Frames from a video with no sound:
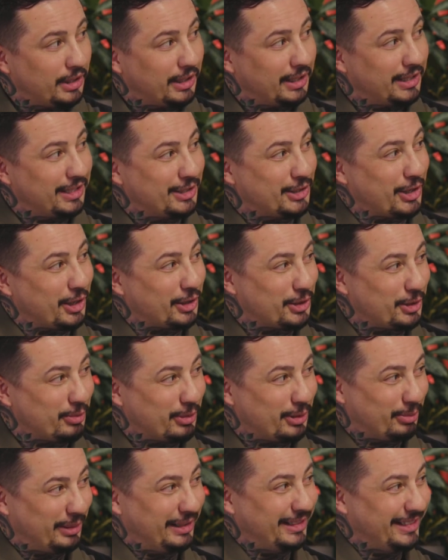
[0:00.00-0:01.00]
in conjunction
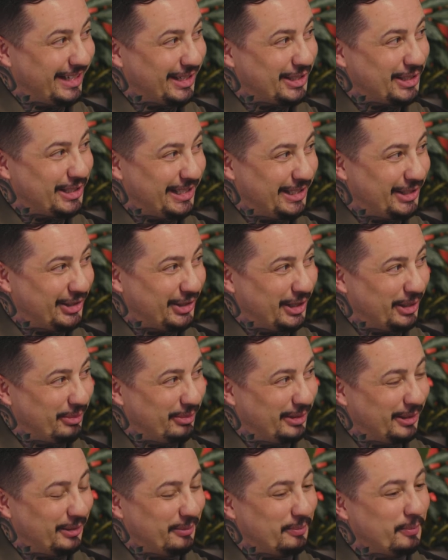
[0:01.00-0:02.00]
with PTSD
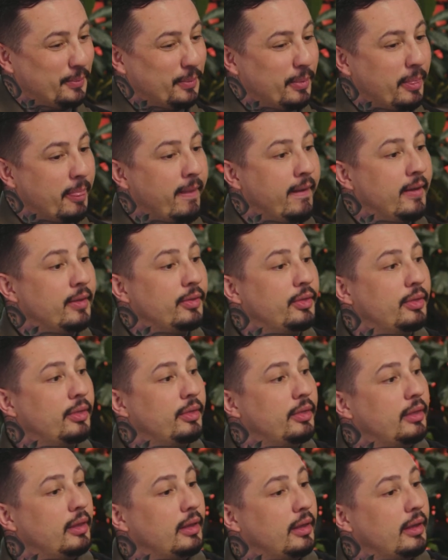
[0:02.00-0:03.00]
treatment,
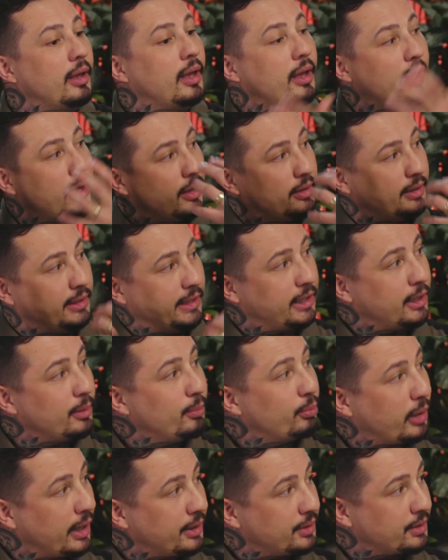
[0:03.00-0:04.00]
it
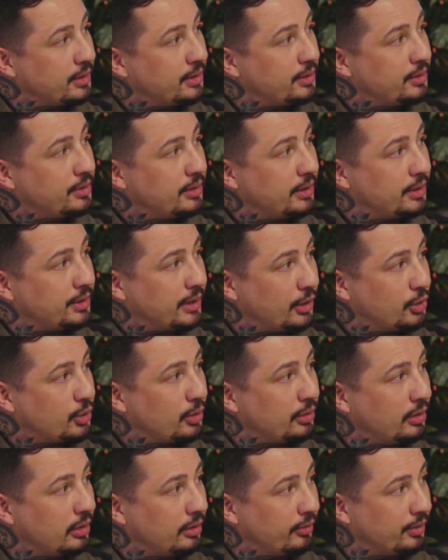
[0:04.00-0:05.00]
decompresses the
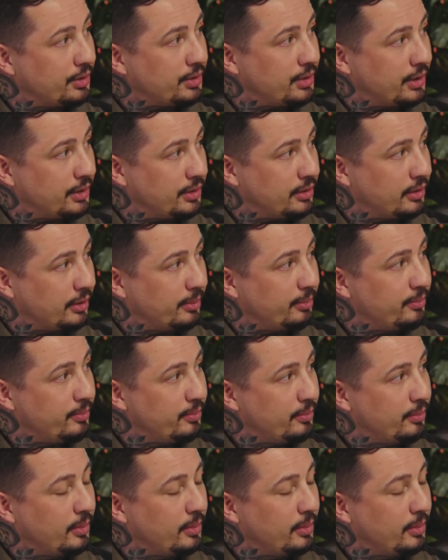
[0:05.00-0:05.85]
central nervous system.